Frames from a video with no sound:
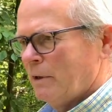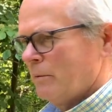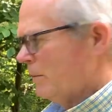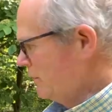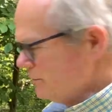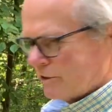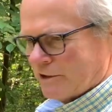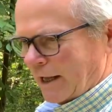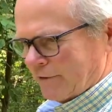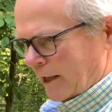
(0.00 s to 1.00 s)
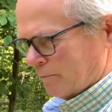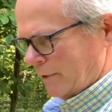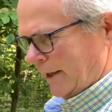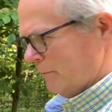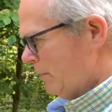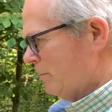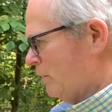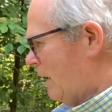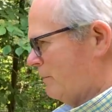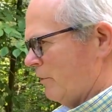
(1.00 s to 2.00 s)
But this is not that plant. People
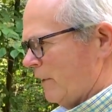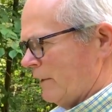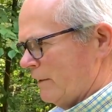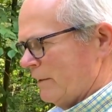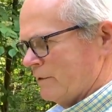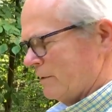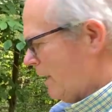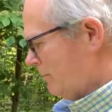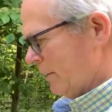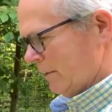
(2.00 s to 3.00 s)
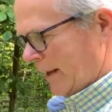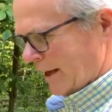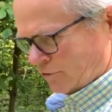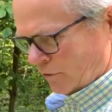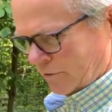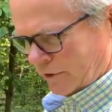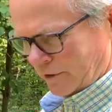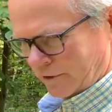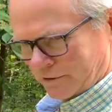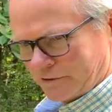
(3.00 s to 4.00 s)
often think it is, and I've been asked over the
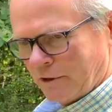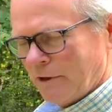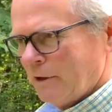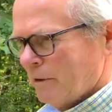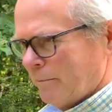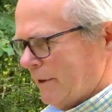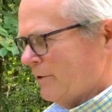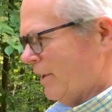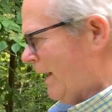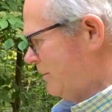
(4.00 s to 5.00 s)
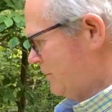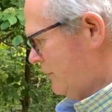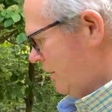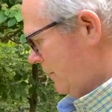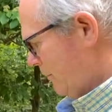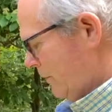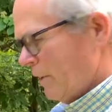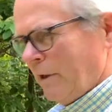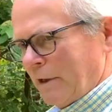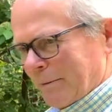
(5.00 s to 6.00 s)
years many times, uh,
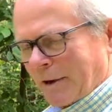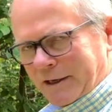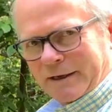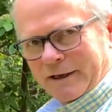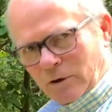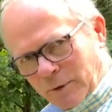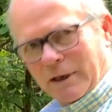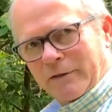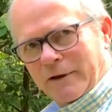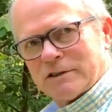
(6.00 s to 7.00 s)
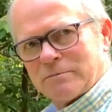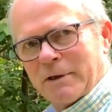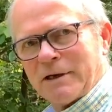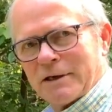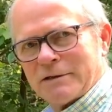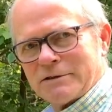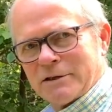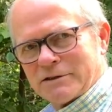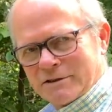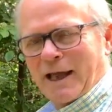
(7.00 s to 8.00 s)
am I going to get rid of this because
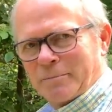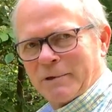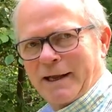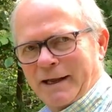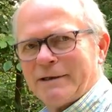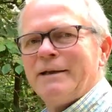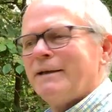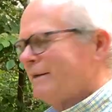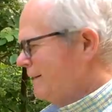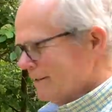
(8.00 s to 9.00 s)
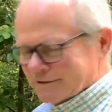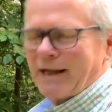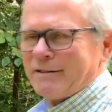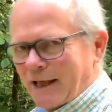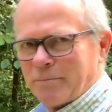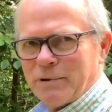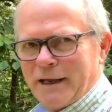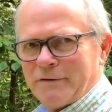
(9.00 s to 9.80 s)
it's that plant? It's not that plant.